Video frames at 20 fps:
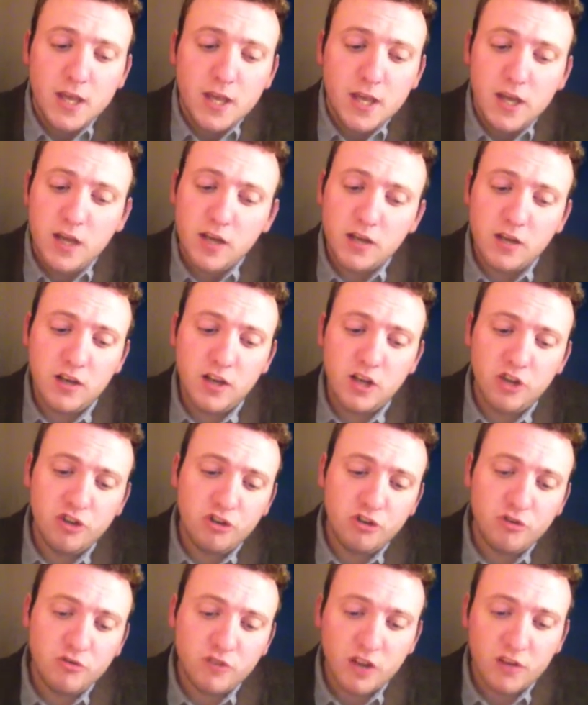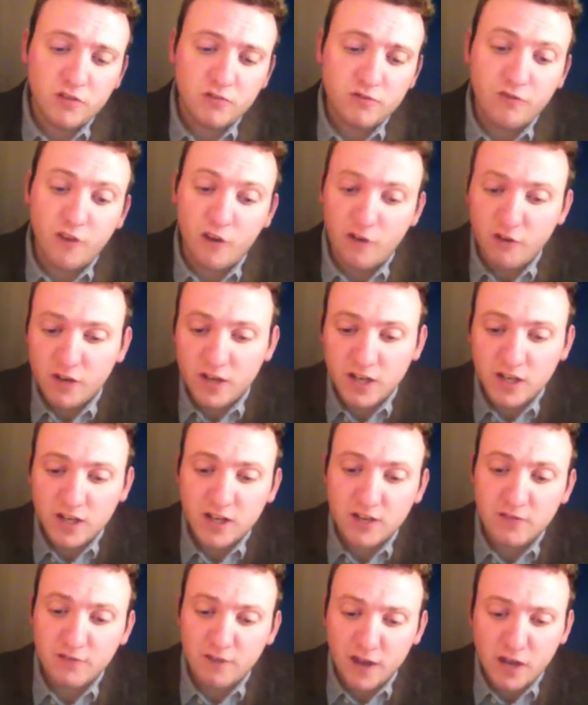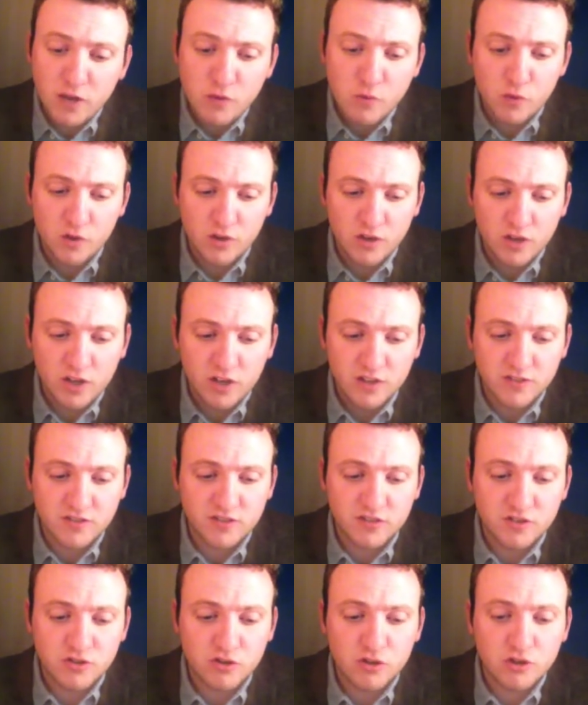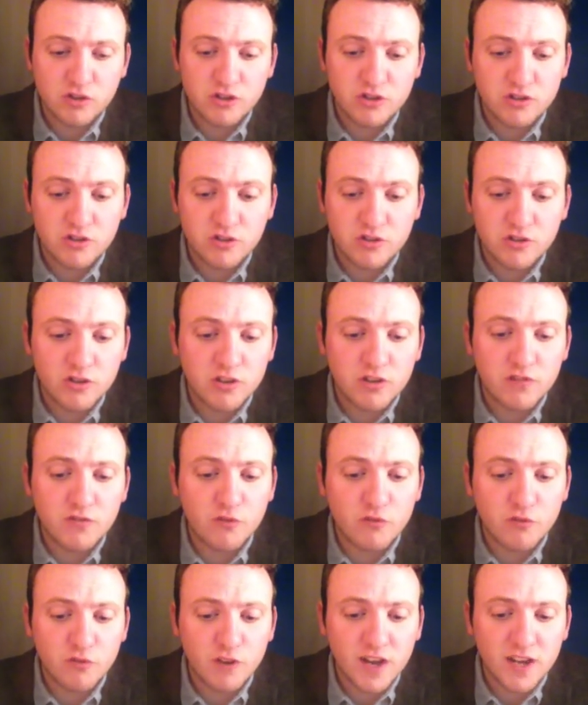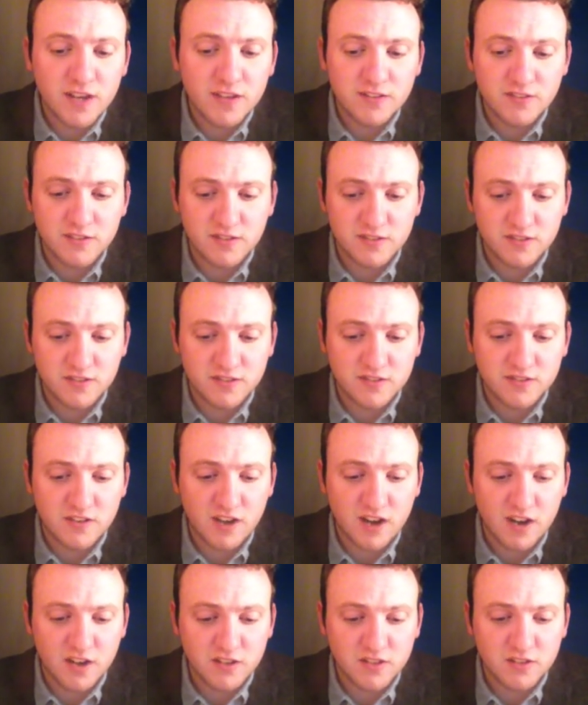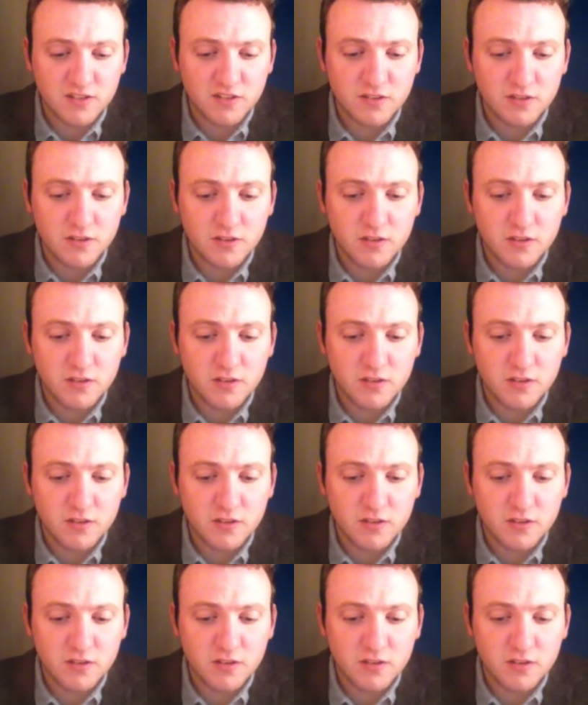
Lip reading: In an issue that very little, if anyone, has discussed or even raised since it started,